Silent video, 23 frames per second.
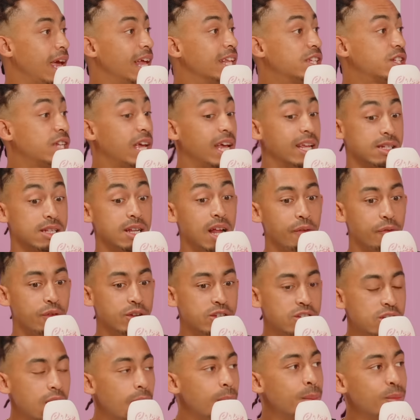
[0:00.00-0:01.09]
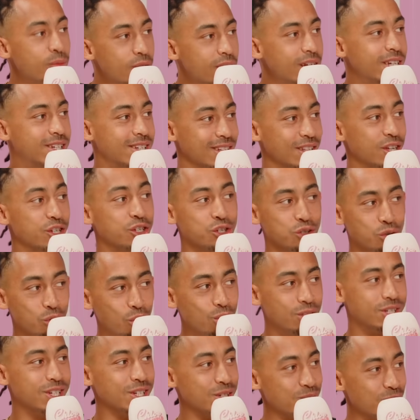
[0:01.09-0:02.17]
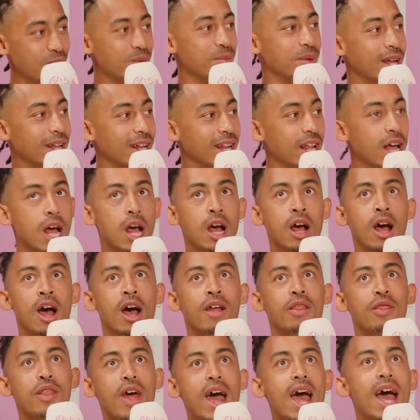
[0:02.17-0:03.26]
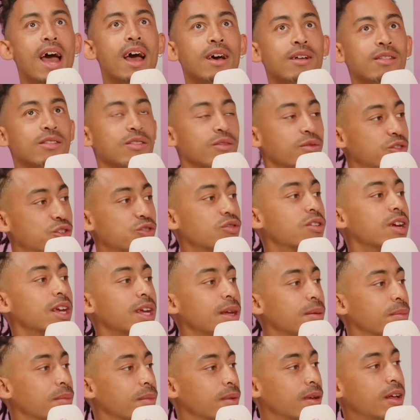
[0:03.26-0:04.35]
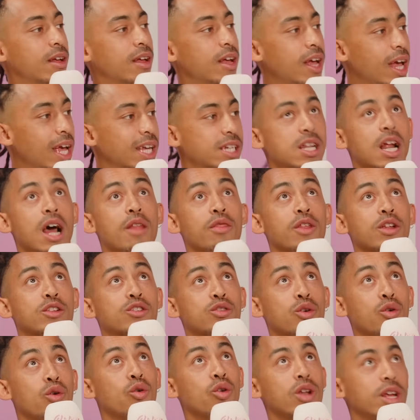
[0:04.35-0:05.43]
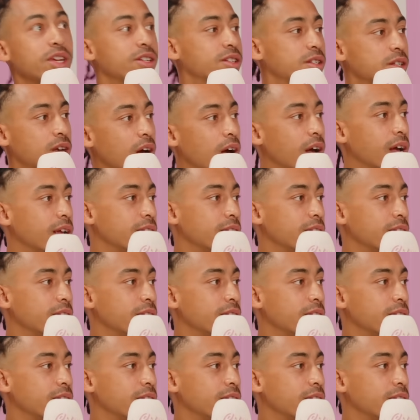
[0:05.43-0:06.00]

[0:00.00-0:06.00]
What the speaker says: It's like for some reason the shortest women, their dream is like the tallest guy.